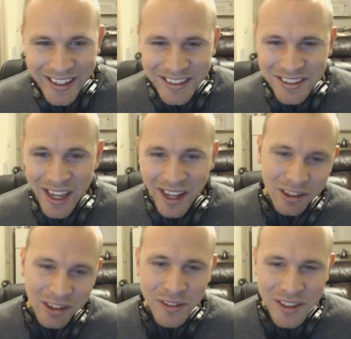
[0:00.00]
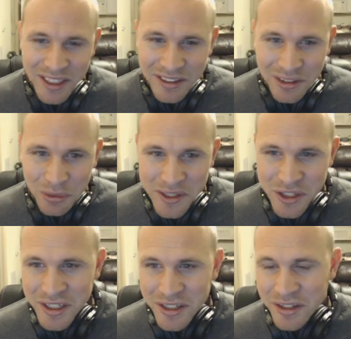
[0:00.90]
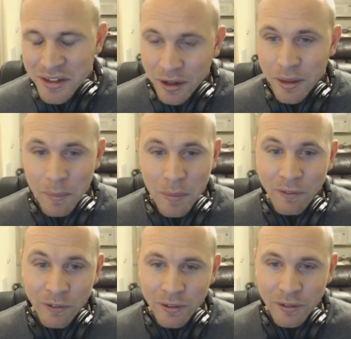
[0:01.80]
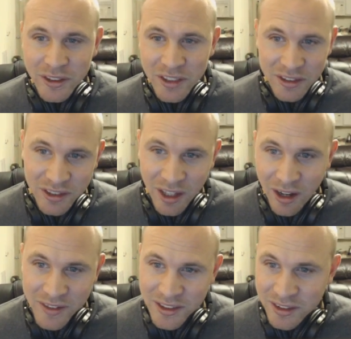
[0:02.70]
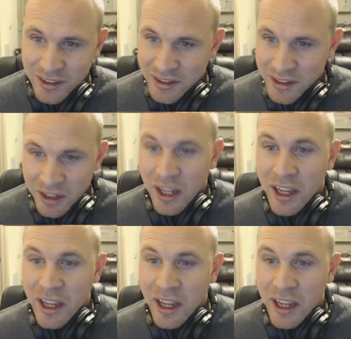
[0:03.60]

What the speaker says: So yeah, the level 6, which is the buff for level 6, is obviously